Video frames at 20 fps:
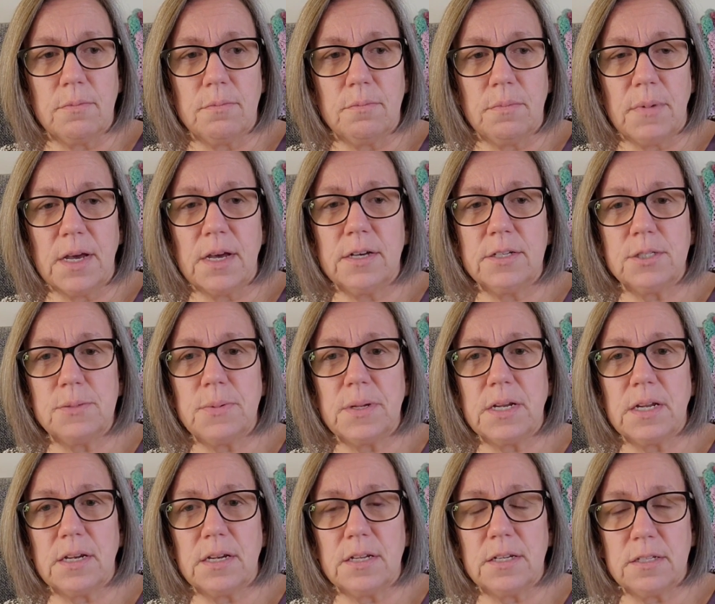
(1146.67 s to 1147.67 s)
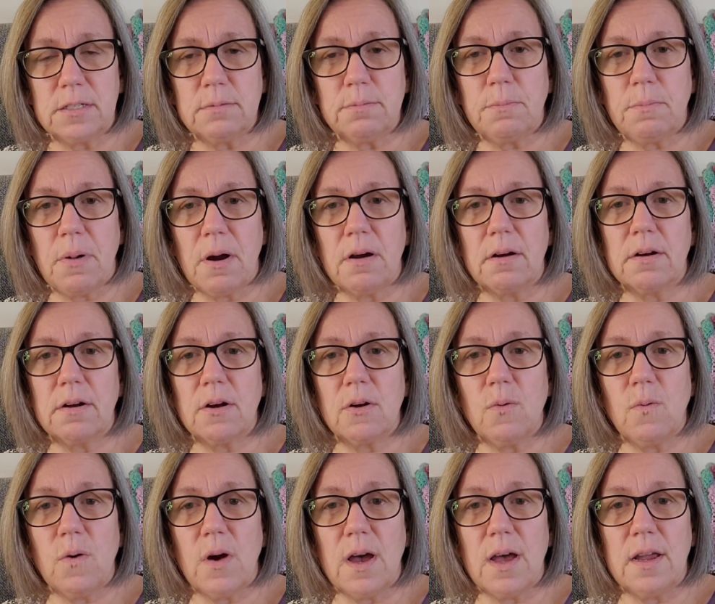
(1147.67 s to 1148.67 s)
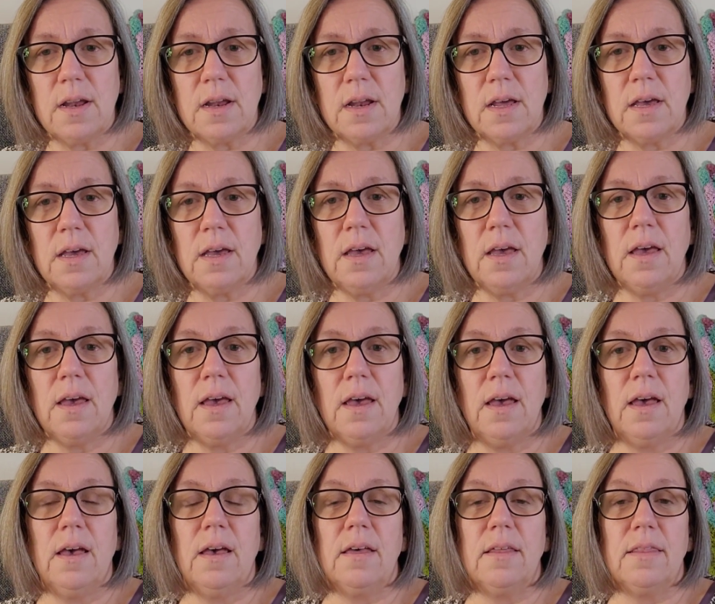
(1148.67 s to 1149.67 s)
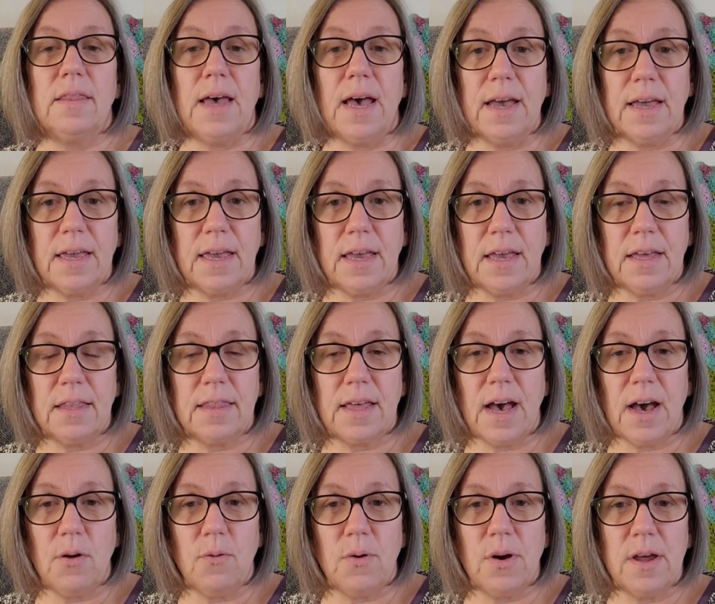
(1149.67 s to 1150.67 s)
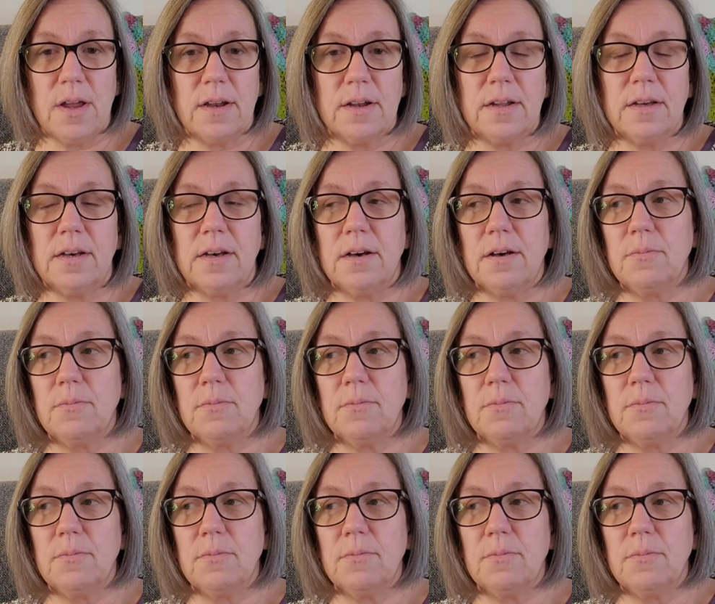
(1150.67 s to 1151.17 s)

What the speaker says: My husband and his partner won that game. That one.